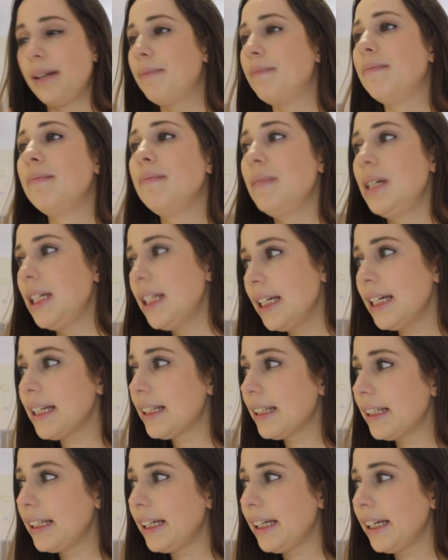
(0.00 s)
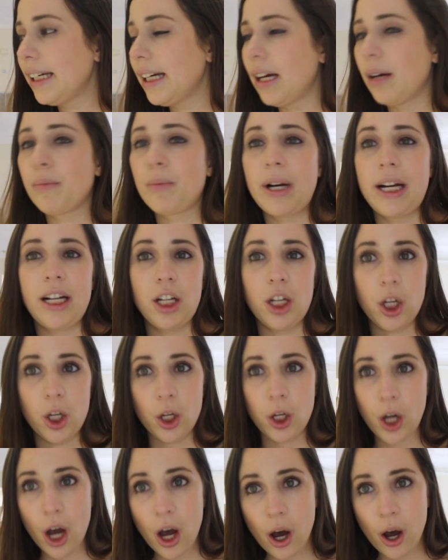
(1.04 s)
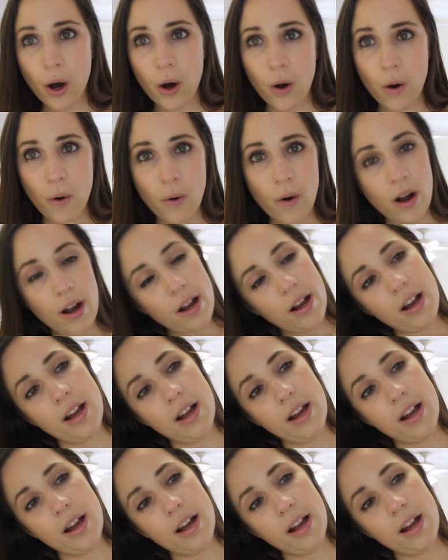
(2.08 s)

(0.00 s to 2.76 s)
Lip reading: immediately. I'm ready to go.